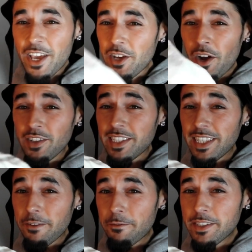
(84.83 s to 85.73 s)
you're gonna see a
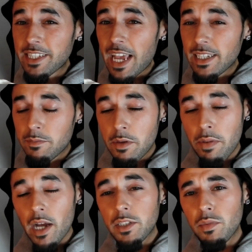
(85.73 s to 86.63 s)
different side to me,
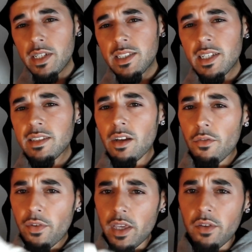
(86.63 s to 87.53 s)
but I just wanna say to y'all,
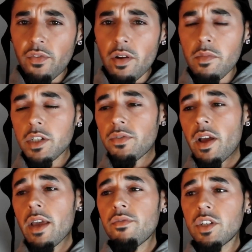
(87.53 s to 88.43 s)
thank you very much for
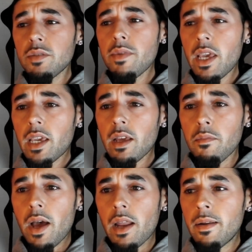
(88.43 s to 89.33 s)
every Jamaican,
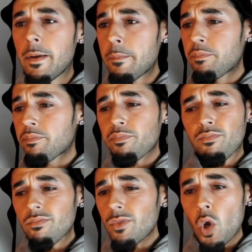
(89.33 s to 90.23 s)
man
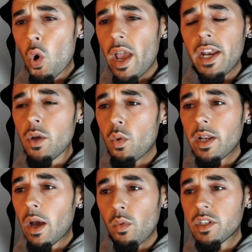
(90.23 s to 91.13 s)
or
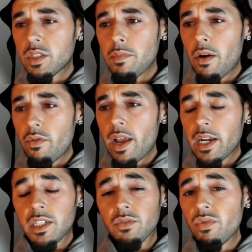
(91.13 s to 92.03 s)
anyone that watches my
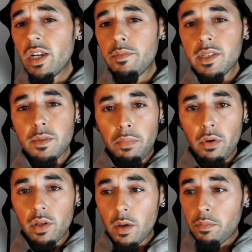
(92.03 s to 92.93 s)
reactions really be
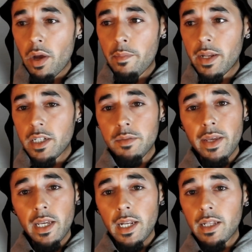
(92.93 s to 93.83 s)
supporting your boy man
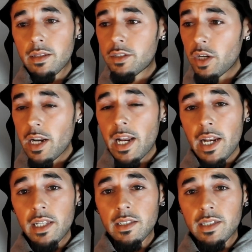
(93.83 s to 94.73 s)
jamaican and
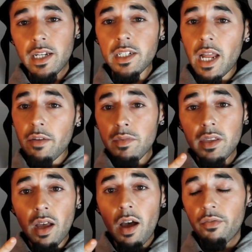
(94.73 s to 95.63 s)
trinidadian section have me
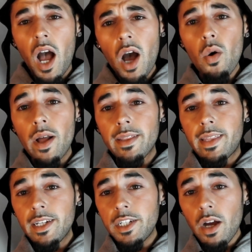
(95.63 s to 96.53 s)
tough oh and
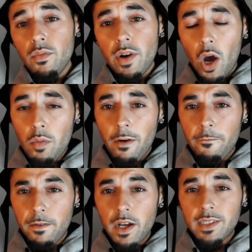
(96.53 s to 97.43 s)
did y'all know my
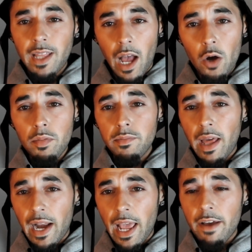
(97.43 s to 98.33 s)
first album
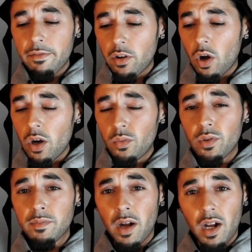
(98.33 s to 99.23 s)
that i ever got
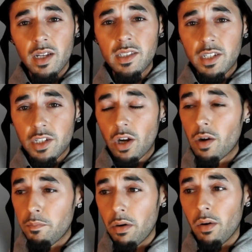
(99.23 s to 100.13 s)
was my cousin
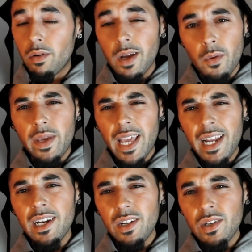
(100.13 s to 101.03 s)
sean paul we
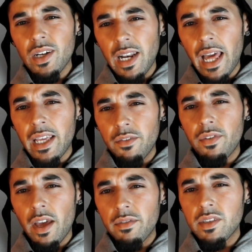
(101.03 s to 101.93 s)
kinda look alike if
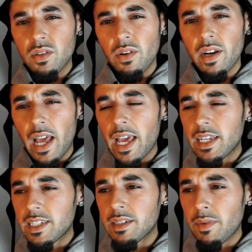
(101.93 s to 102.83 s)
you ever saw an
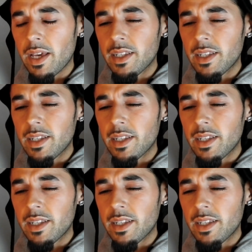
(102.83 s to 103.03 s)
ig man